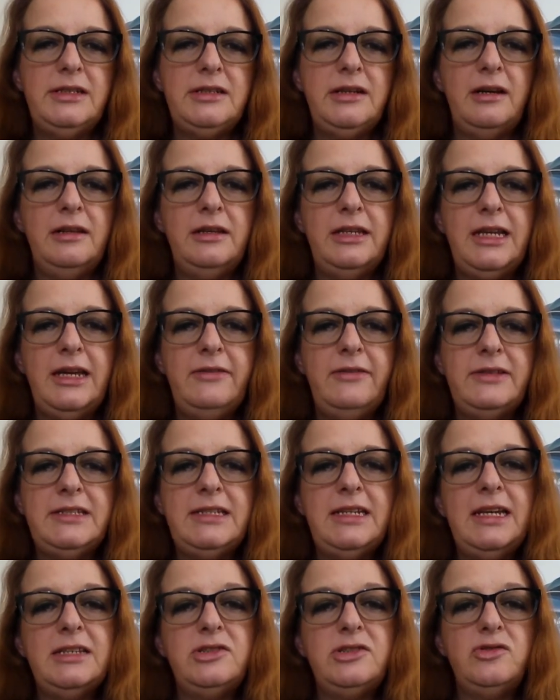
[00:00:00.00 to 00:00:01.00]

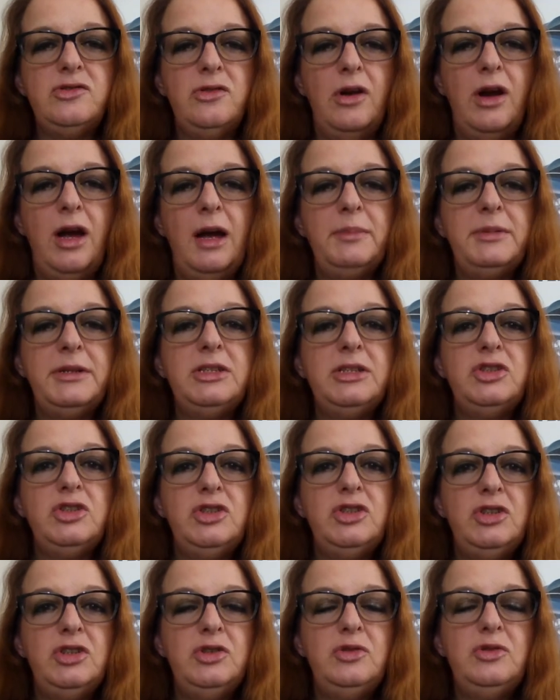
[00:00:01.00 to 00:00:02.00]
Harley-Davidson has dropped
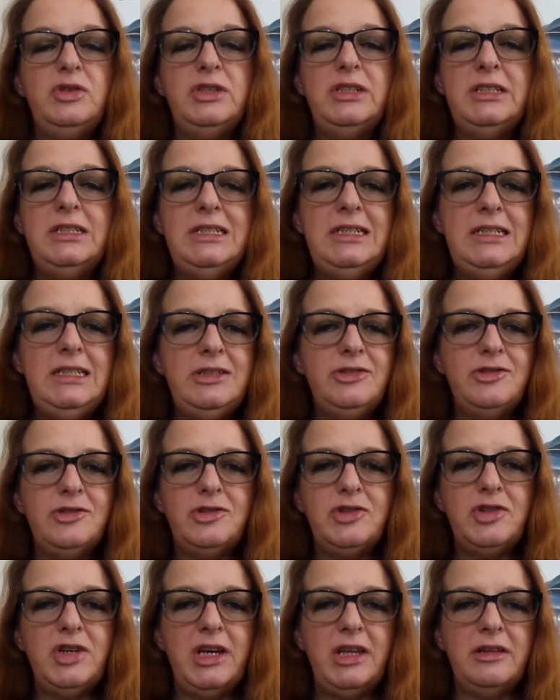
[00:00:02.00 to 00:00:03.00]
two teaser
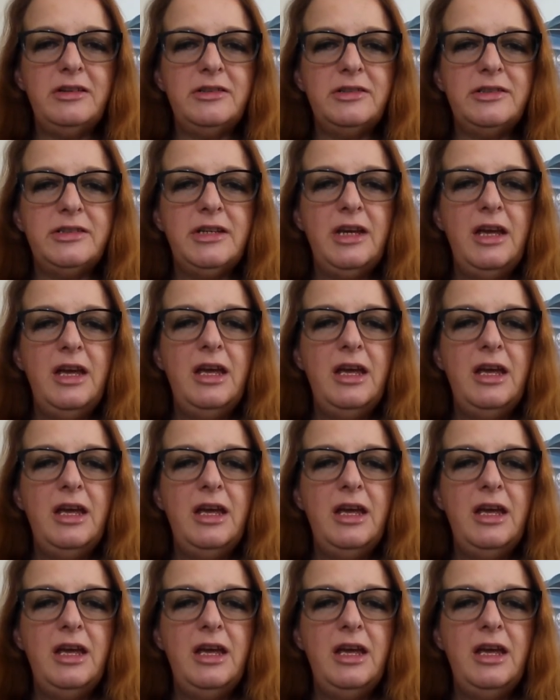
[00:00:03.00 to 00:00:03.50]
trailers.